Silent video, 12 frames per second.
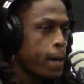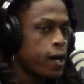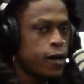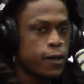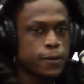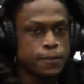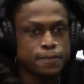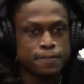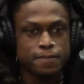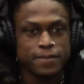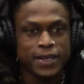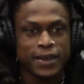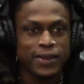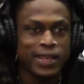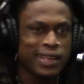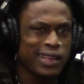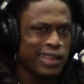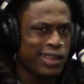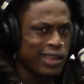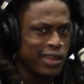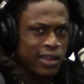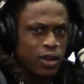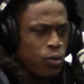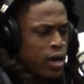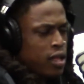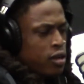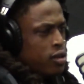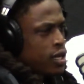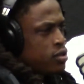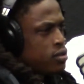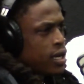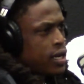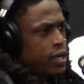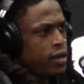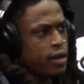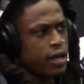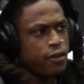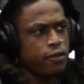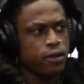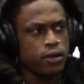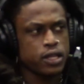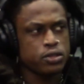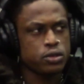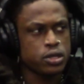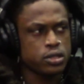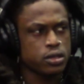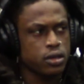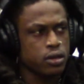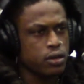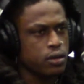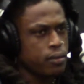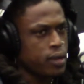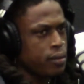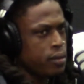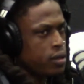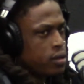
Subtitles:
A while ago, like a year and a half ago, like 2 years ago, maybe.